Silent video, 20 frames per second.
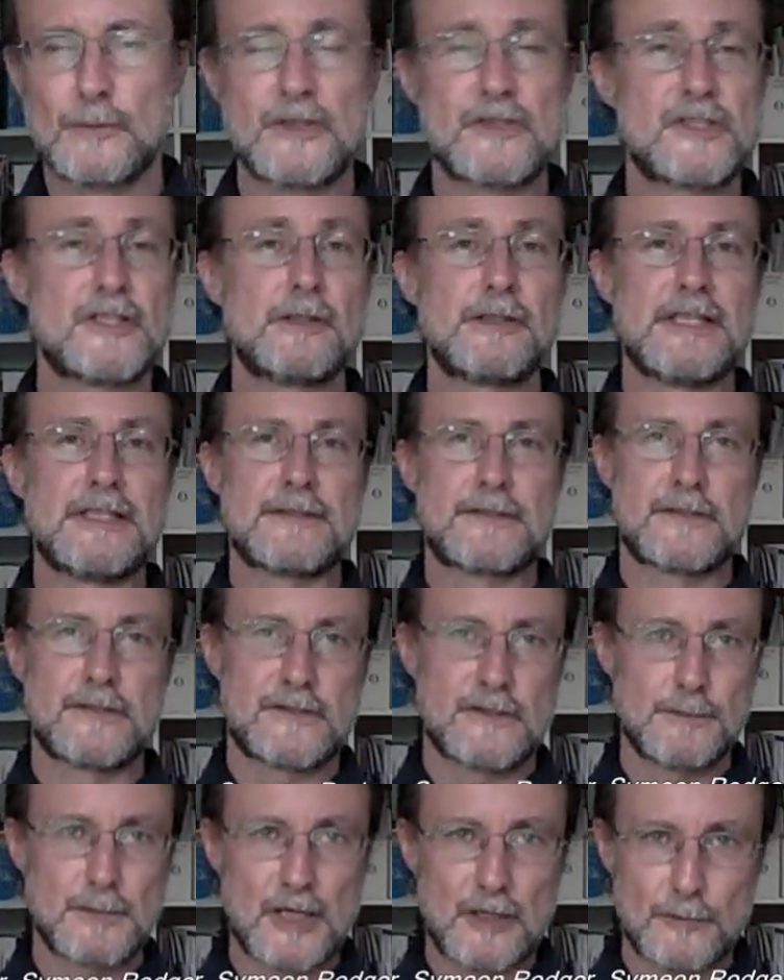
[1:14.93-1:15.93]
Resilience
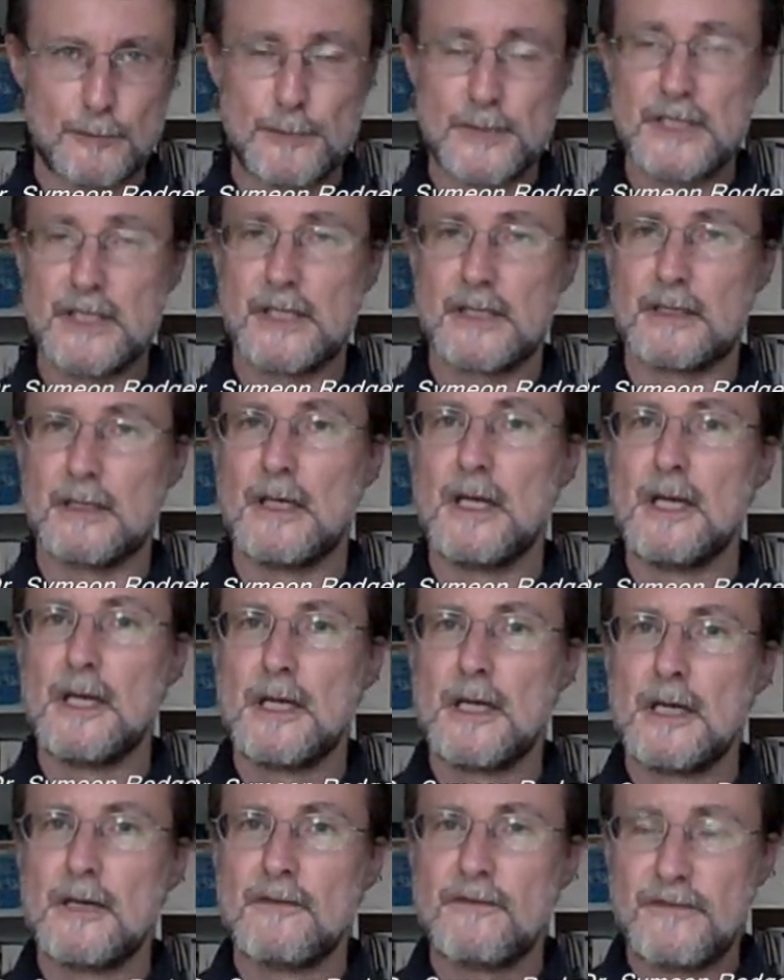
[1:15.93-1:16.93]
is about being
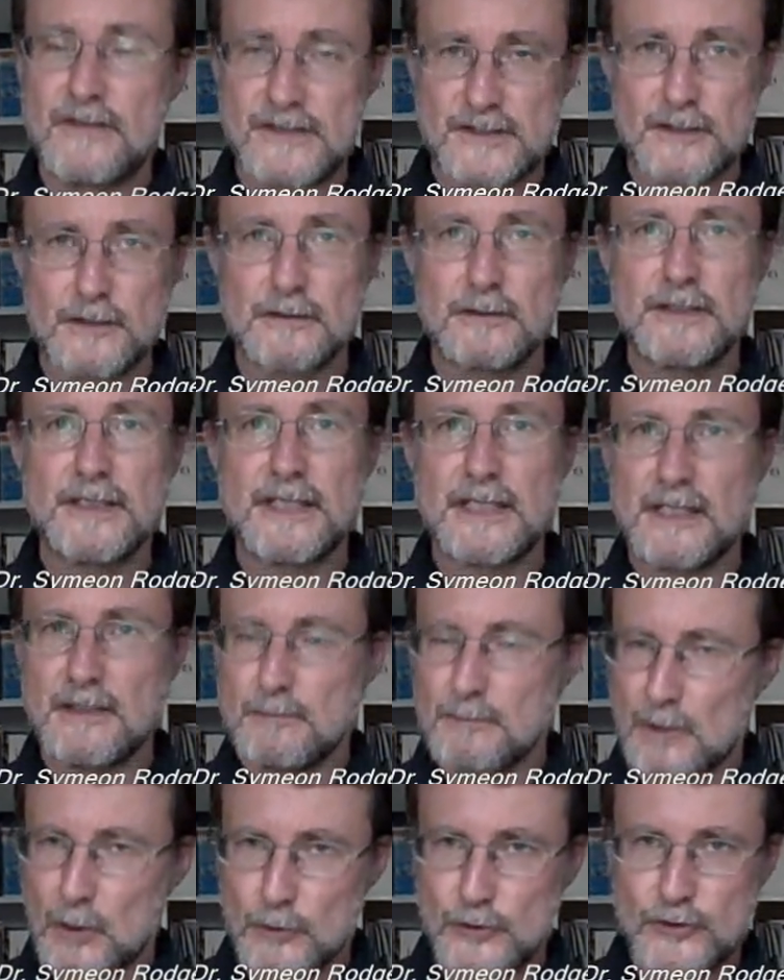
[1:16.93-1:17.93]
physically,
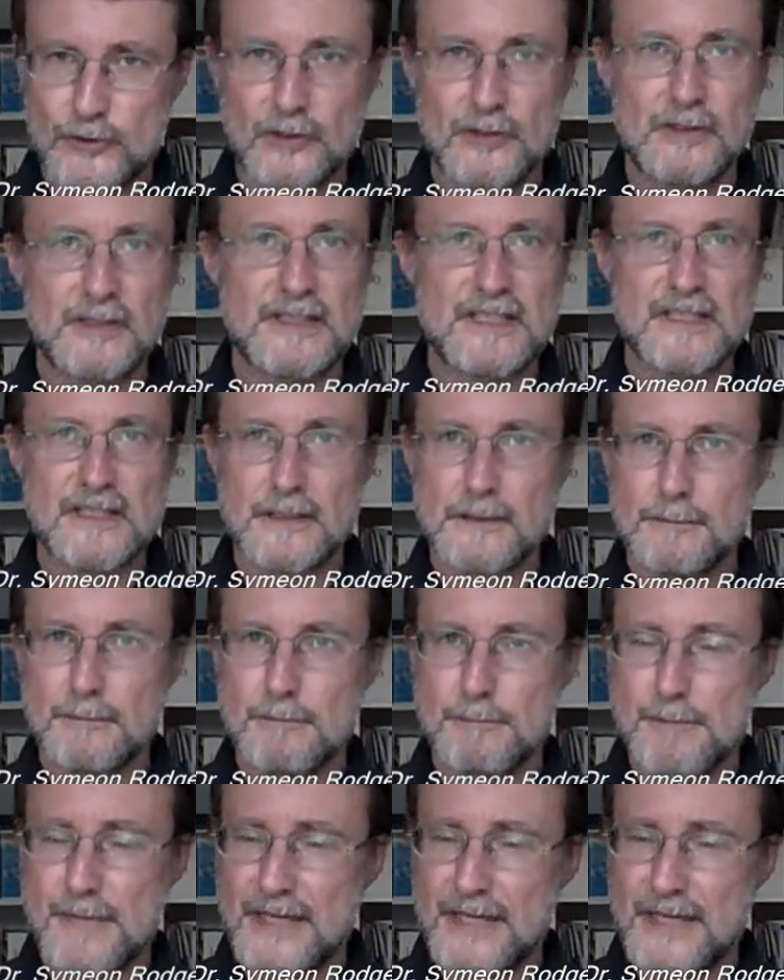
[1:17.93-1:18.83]
emotionally,